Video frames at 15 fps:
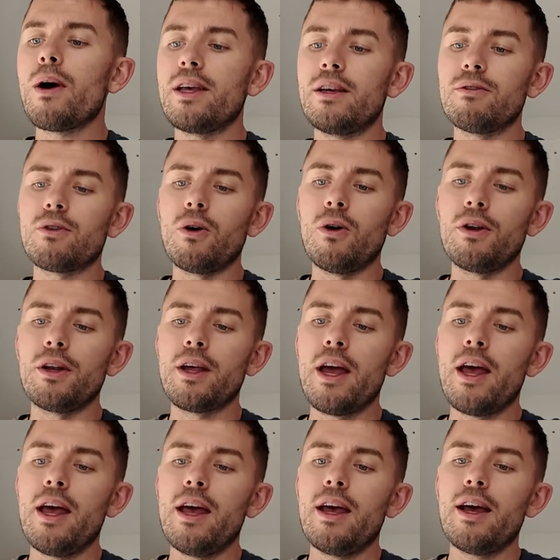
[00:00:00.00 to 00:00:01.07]
where you've done.
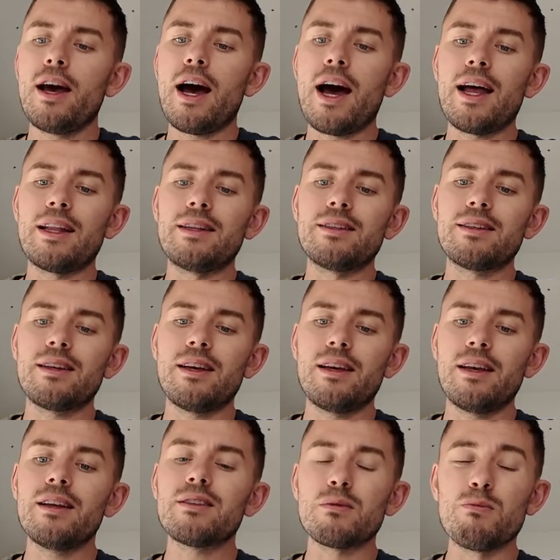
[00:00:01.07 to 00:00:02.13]
And
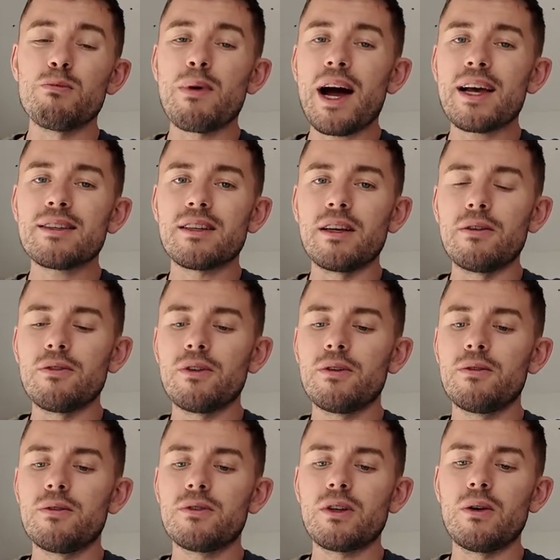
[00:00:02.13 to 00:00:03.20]
it's massive.
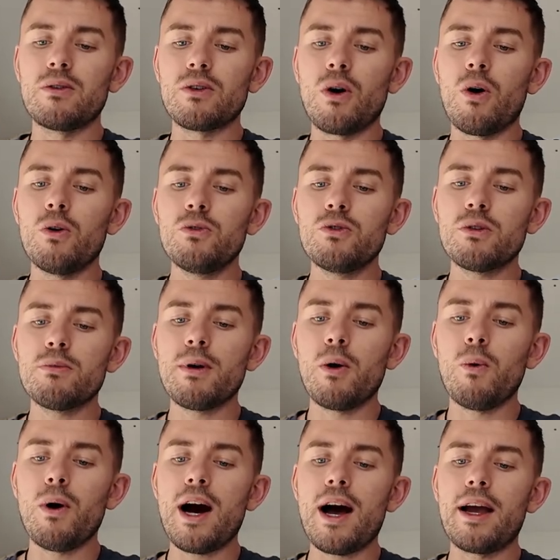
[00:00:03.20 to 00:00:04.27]
So it's
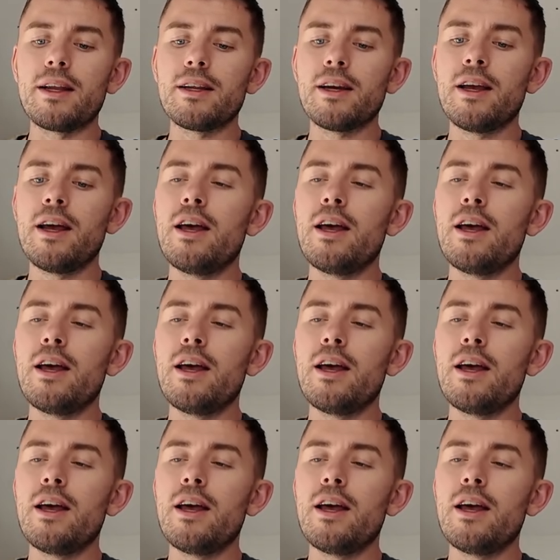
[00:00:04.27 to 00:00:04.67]
100mm wide,